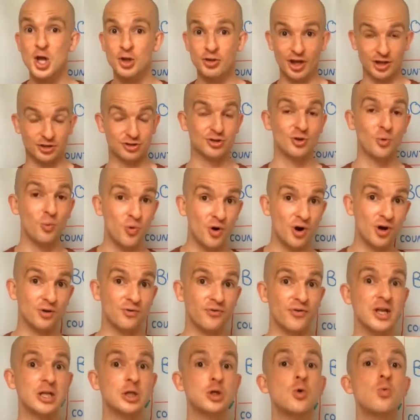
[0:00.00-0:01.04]
That's the worst
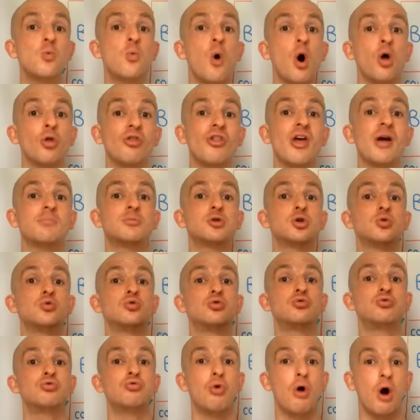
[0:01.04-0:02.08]
thing. You want them to
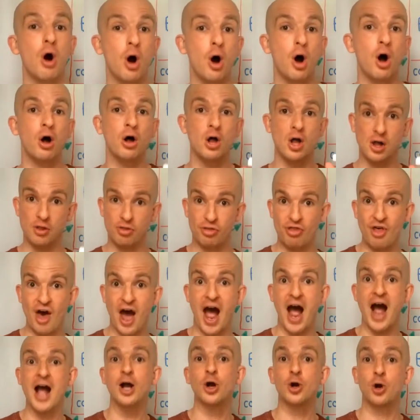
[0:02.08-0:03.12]
draw
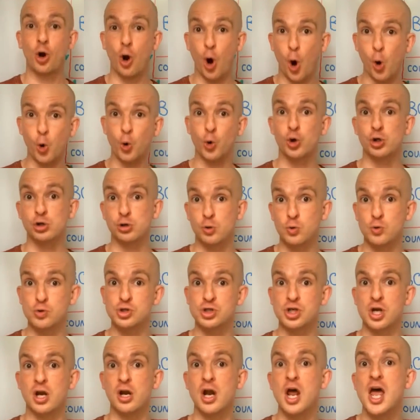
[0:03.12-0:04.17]
that
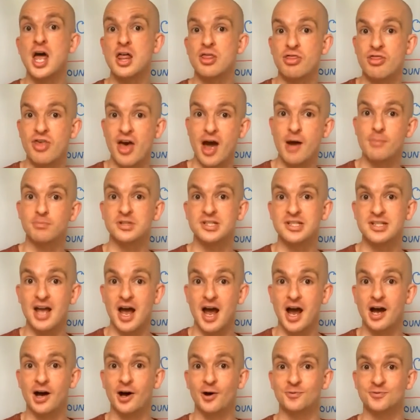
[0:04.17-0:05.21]
conclusion
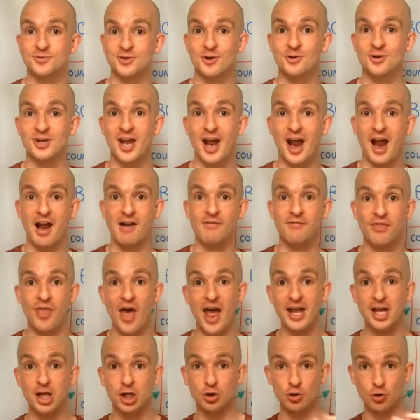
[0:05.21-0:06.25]
themselves, okay? If
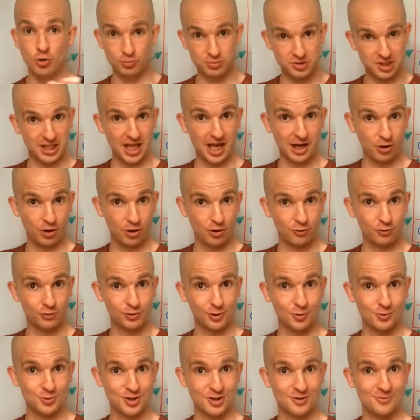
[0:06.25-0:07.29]
they can come to that
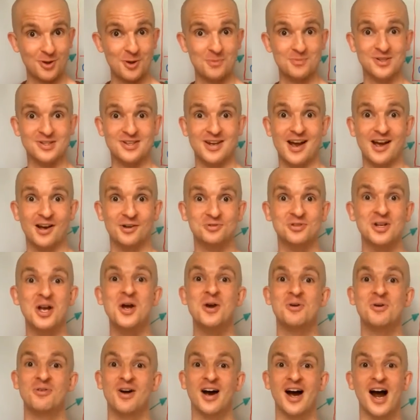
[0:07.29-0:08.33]
conclusion themselves,
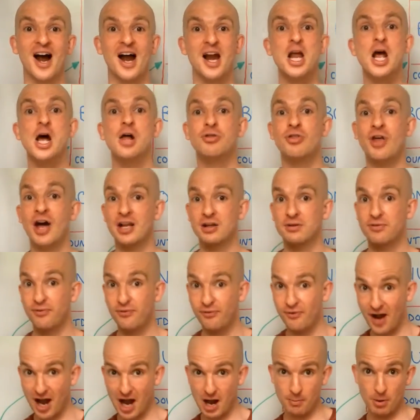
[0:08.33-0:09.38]
right, that's
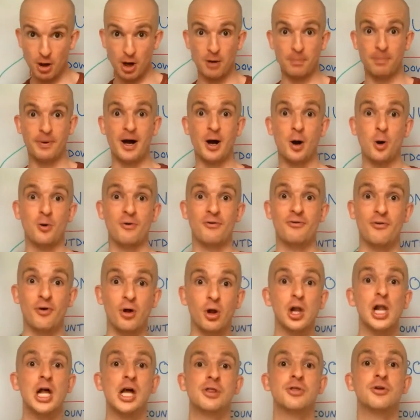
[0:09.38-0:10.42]
far more
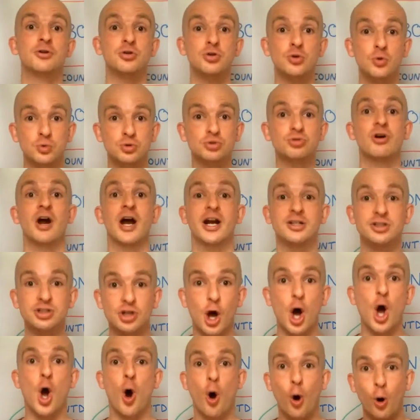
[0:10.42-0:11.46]
powerful than you trying to
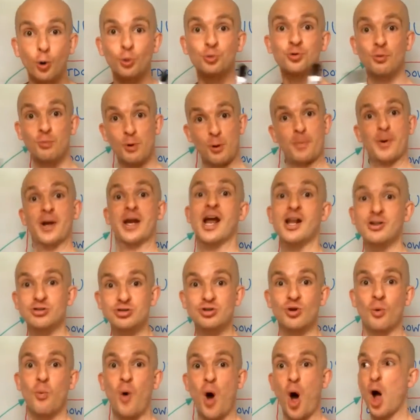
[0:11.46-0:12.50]
hold them up against
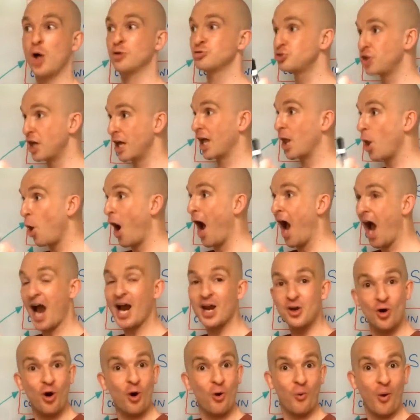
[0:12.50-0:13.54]
the wall and say, oh, I
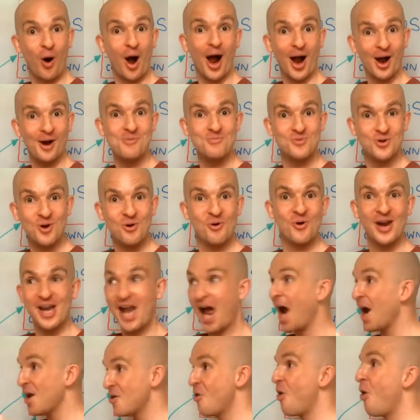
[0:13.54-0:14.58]
know what I'm
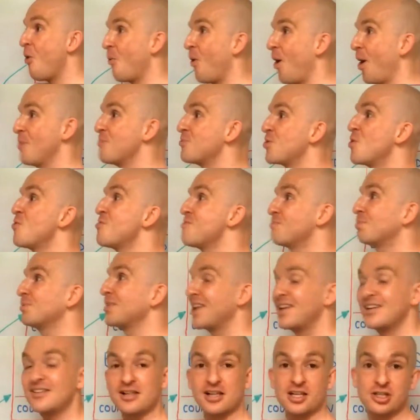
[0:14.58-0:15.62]
doing,
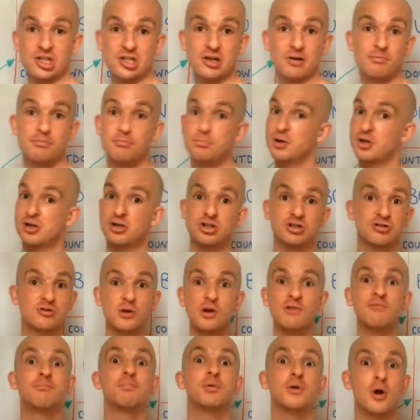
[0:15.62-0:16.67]
please listen, because
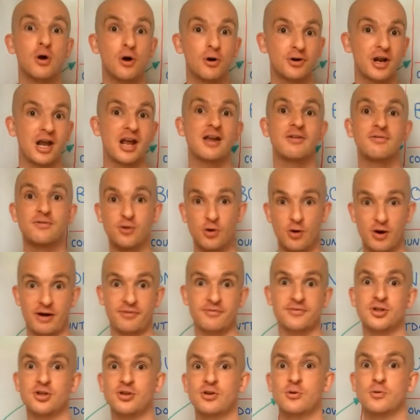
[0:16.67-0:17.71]
you've blown it if you have
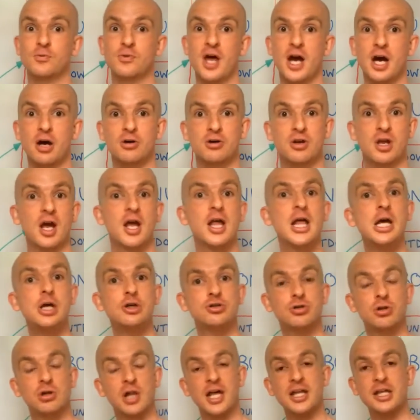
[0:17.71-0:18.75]
to do that, okay?
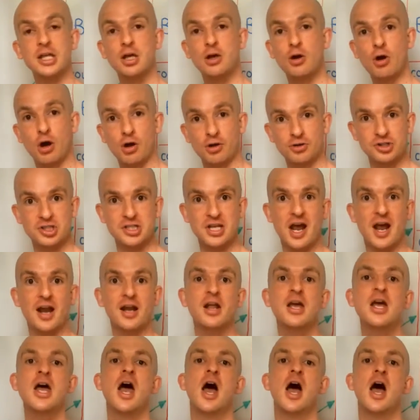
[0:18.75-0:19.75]
So let your content